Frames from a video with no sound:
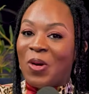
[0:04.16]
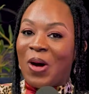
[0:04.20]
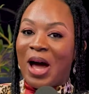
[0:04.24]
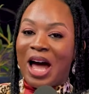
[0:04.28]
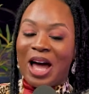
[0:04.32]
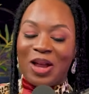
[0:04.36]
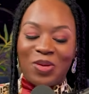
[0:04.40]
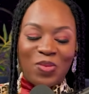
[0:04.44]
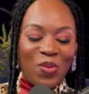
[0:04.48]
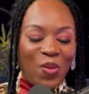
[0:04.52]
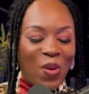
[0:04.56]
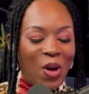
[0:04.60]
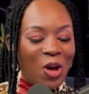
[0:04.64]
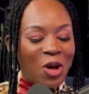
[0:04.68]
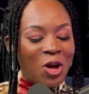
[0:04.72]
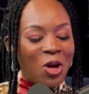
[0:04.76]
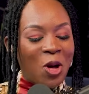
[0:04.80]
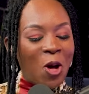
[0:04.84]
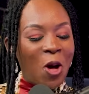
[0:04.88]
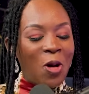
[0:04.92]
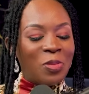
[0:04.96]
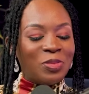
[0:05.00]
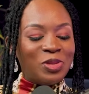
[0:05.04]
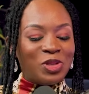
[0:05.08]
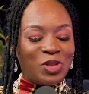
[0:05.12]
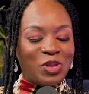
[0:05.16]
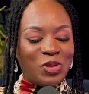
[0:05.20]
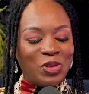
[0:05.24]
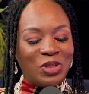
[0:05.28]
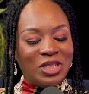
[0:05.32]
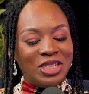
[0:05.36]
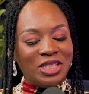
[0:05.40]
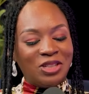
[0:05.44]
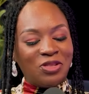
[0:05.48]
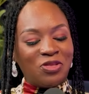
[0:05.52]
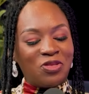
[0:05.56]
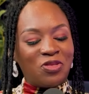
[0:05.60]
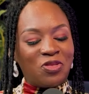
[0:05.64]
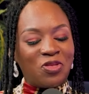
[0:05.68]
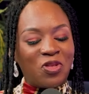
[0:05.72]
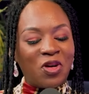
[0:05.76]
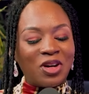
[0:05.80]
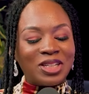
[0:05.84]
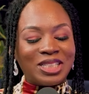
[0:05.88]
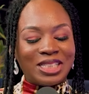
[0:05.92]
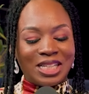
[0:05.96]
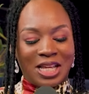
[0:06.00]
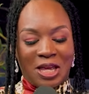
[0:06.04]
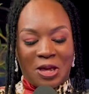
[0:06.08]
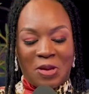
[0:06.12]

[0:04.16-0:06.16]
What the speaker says: and welcome to the 4th